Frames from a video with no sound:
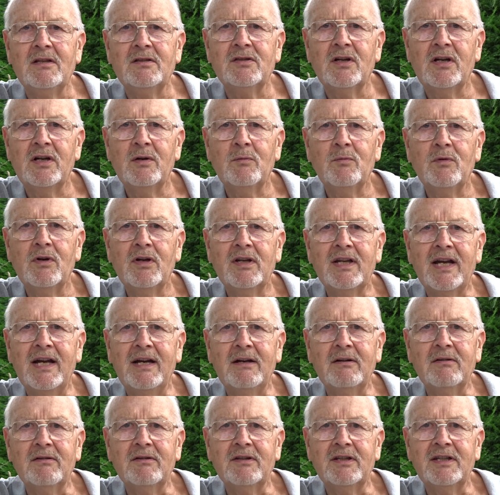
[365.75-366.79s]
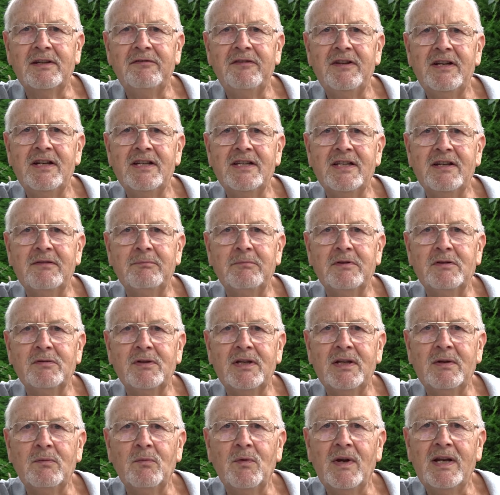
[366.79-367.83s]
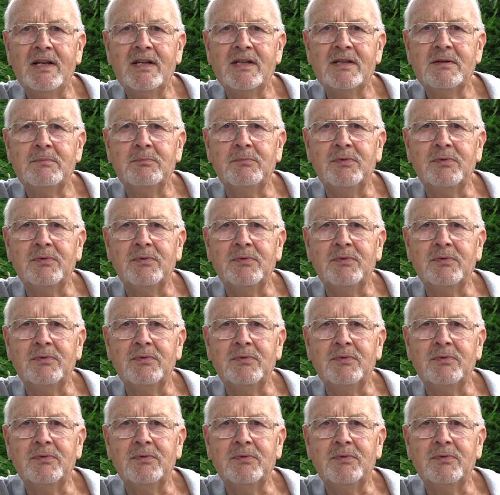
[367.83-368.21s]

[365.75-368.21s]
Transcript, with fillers: trying to work out the definitive between when does a